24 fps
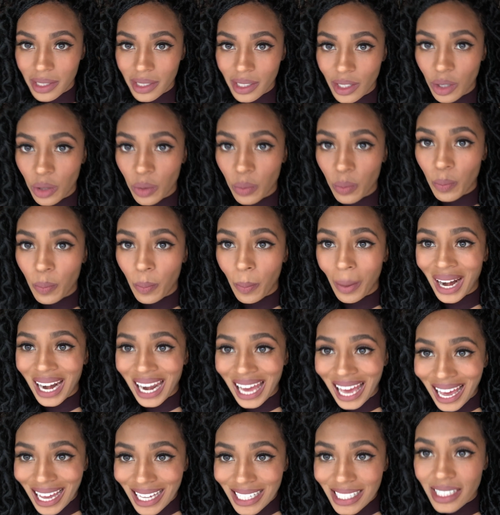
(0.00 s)
that you
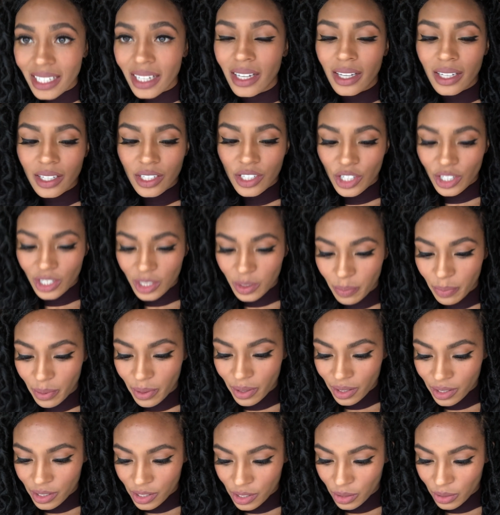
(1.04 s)
plait just
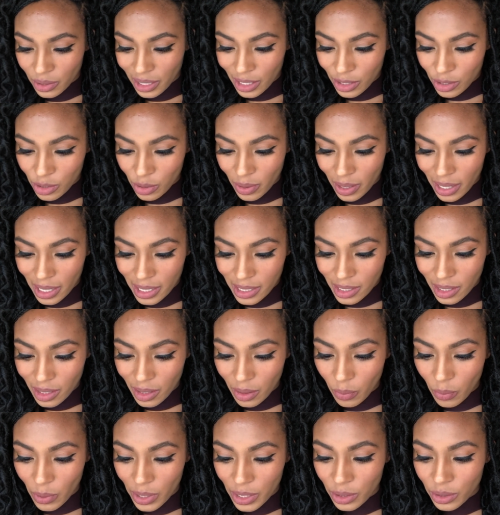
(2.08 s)
past your natural hair so that
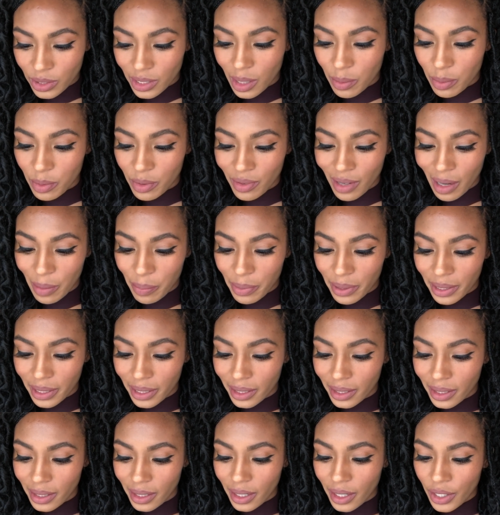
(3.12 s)
when you're double
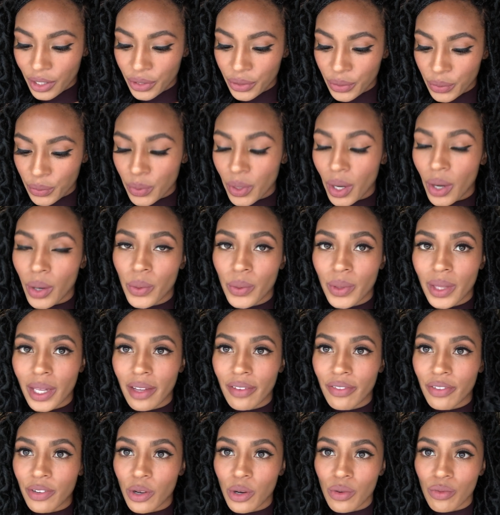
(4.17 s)
wrapping, you know that
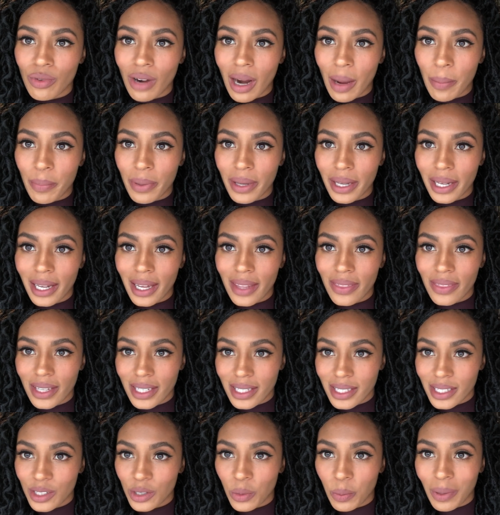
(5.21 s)
if you're wrapping and there's
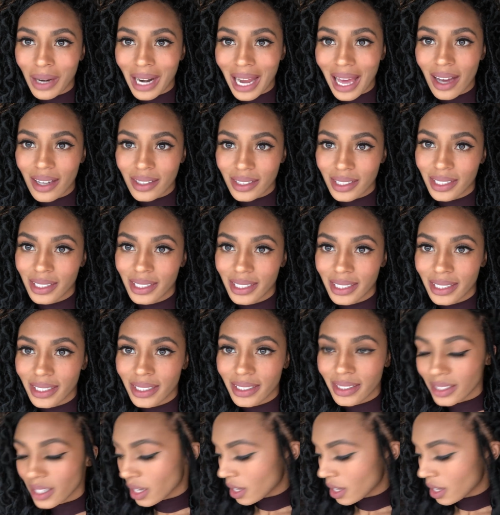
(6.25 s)
still plait underneath,